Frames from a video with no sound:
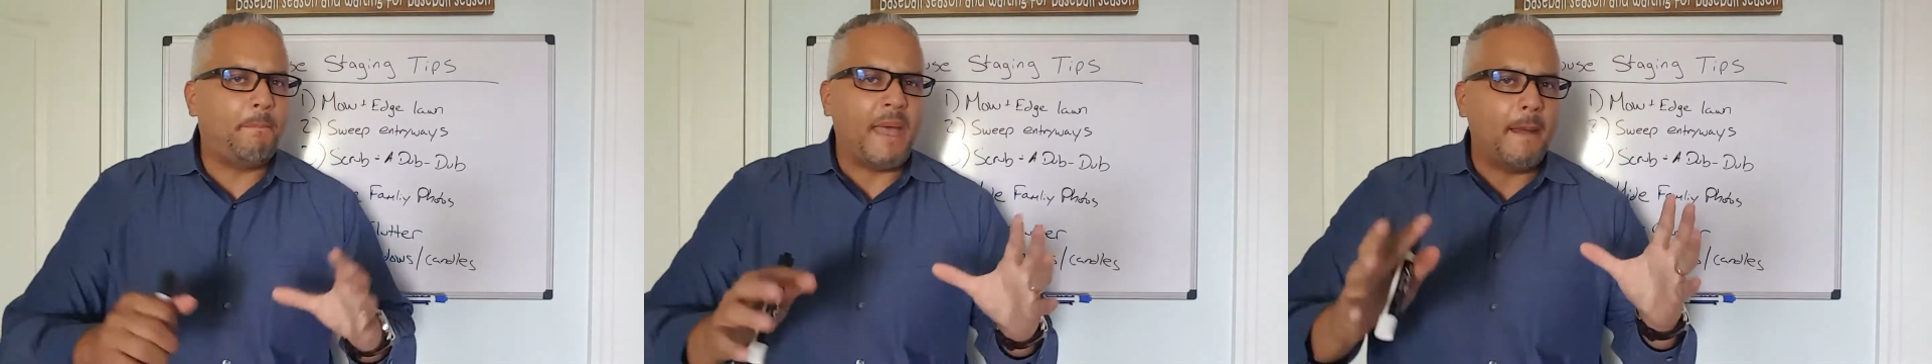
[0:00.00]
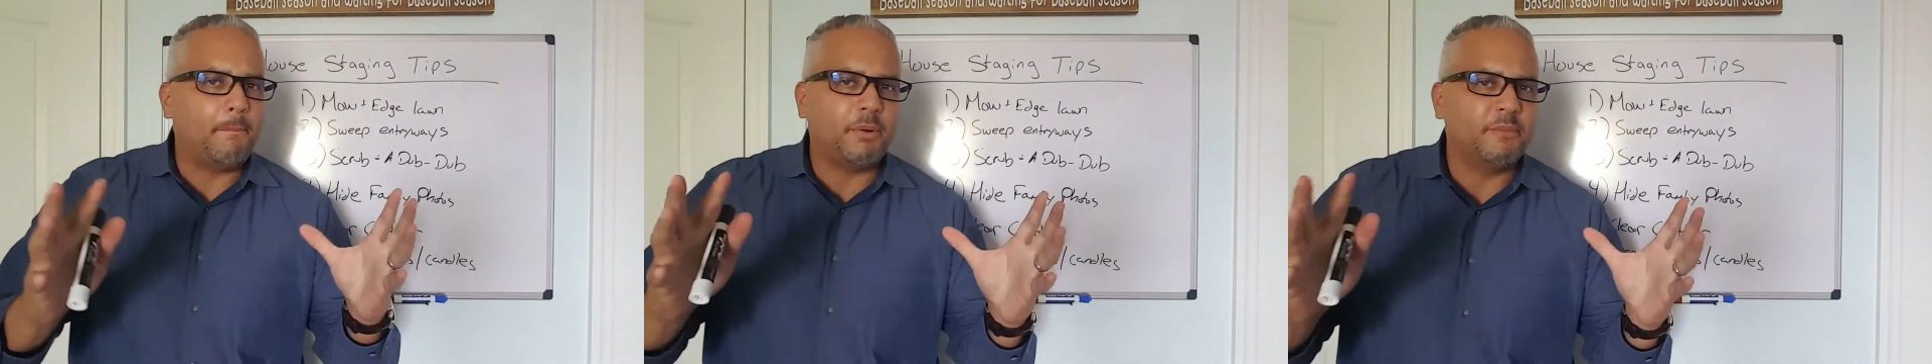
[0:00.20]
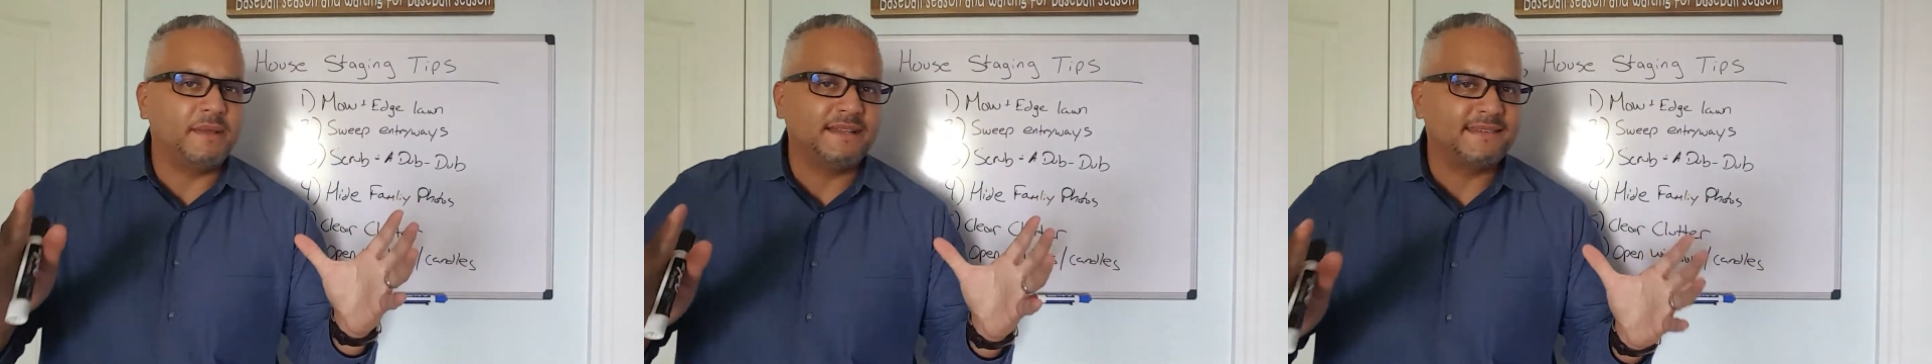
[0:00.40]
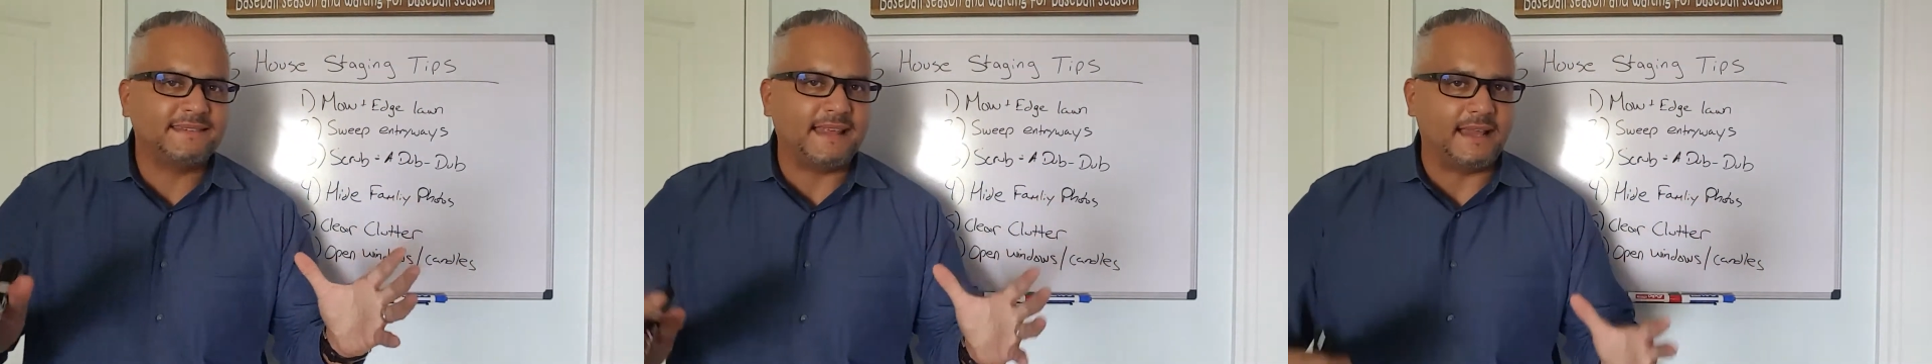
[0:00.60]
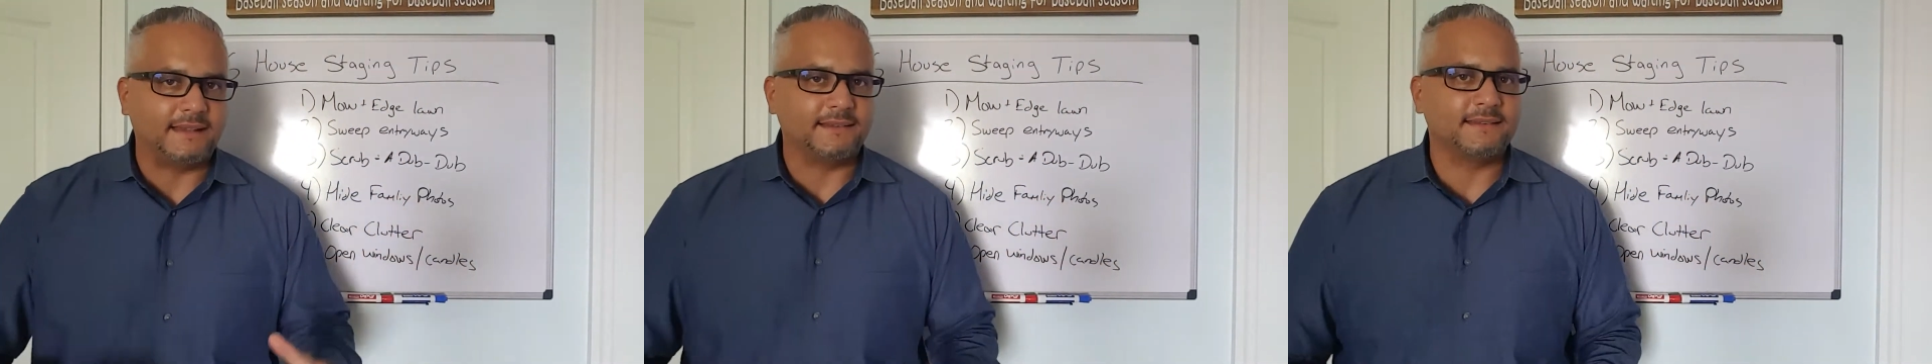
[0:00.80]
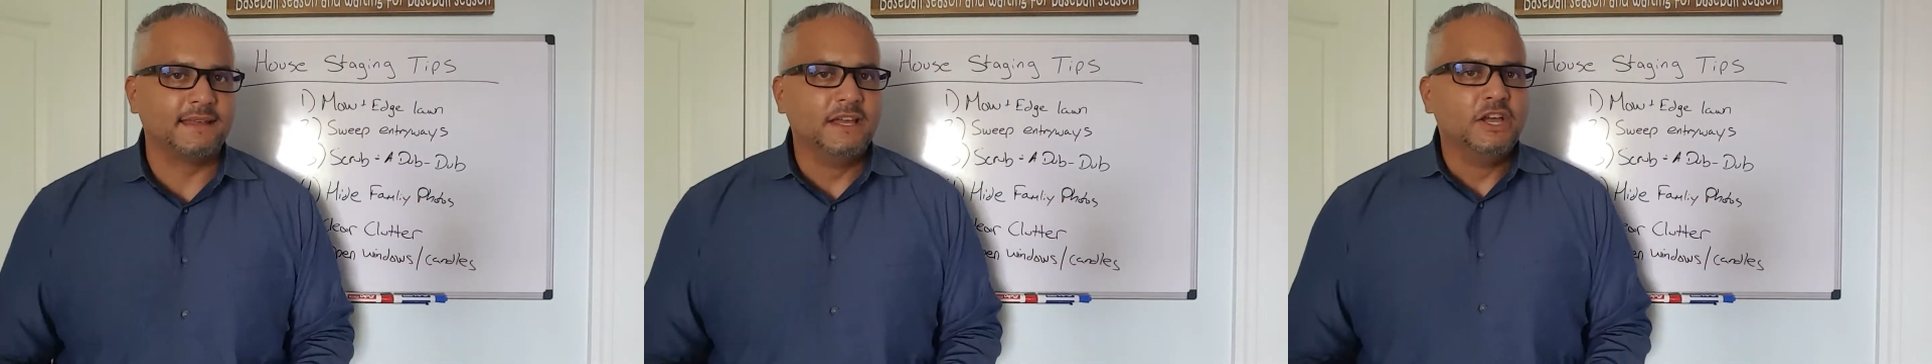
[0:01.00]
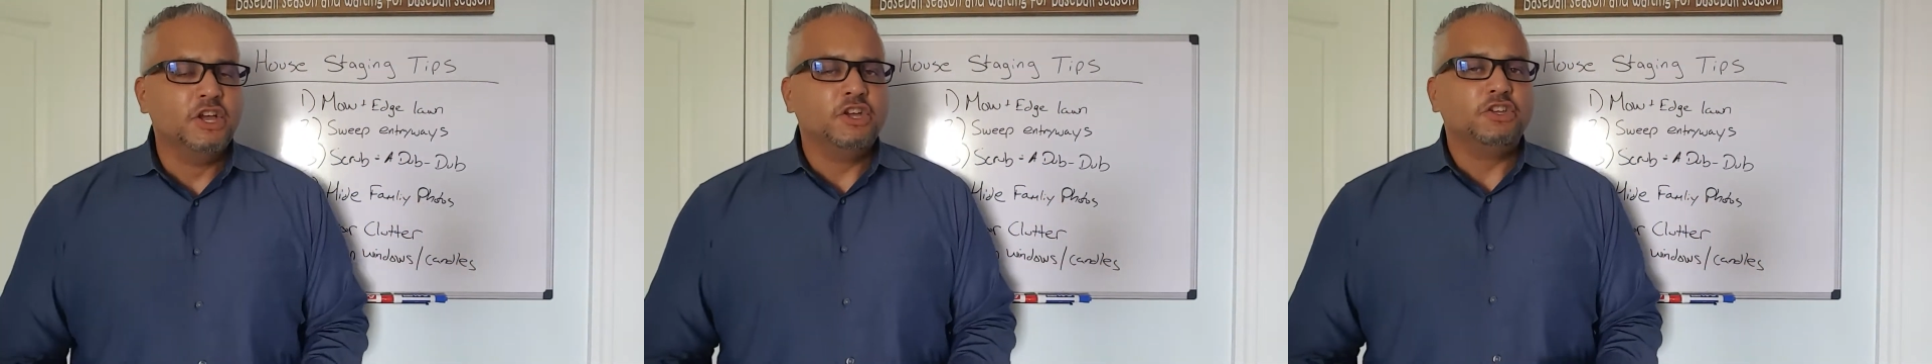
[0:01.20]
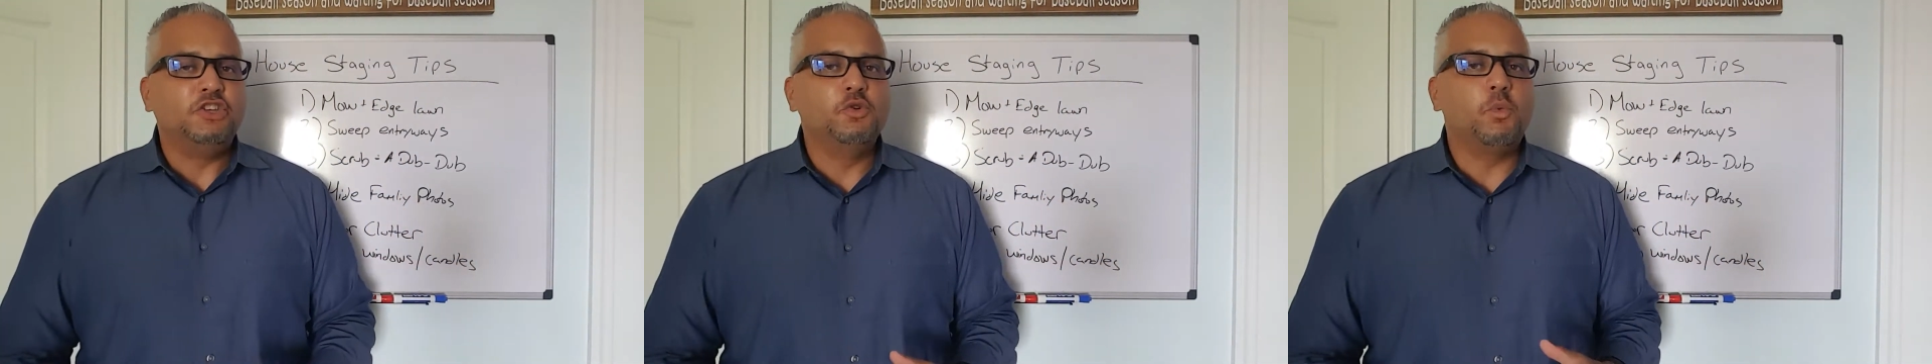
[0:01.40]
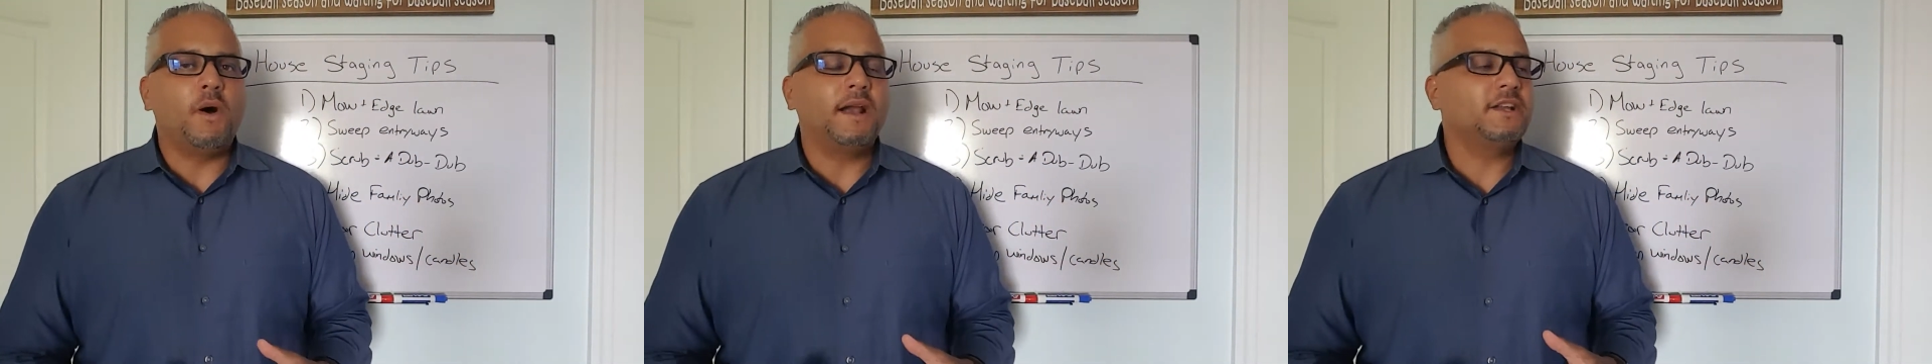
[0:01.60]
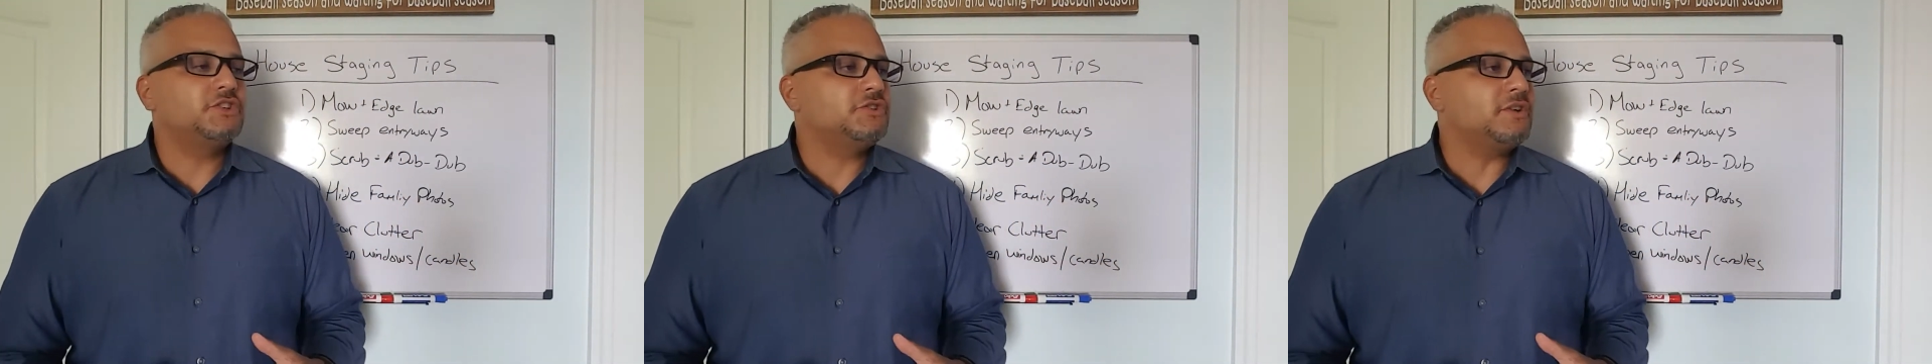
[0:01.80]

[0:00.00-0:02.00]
peppermint scent. You want to